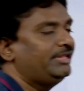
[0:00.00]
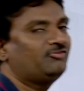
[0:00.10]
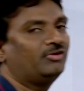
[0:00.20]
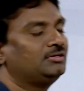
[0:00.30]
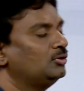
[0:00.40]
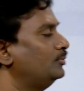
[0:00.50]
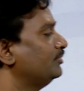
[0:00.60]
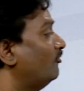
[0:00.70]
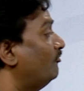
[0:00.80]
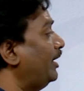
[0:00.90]
equal to
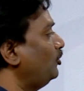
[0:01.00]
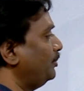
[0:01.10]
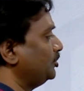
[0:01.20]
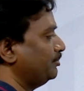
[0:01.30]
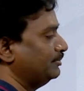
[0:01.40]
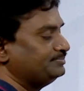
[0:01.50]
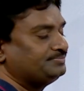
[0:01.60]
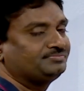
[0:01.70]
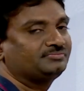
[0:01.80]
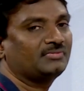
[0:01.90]
y rupees.
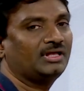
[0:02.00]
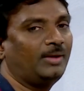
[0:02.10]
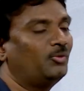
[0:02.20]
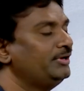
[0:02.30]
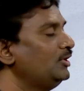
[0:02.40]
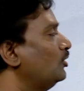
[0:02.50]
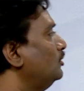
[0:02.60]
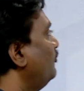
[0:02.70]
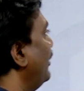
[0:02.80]
Amount equal to